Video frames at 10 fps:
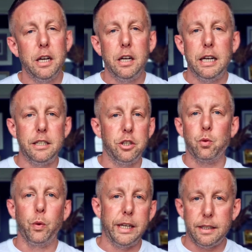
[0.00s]
is just
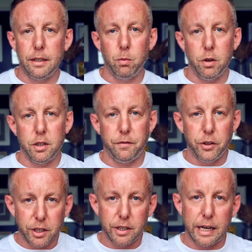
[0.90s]
wasted, whereas if you
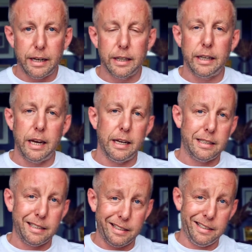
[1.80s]
just say to the
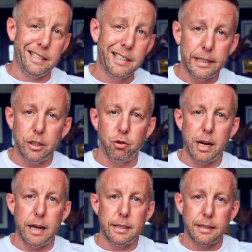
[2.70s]
guest, this is the
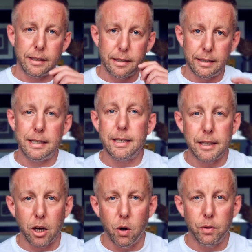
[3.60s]
address, this is the
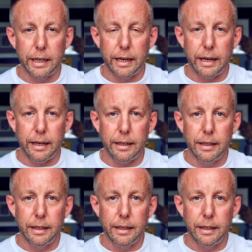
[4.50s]
code to get in,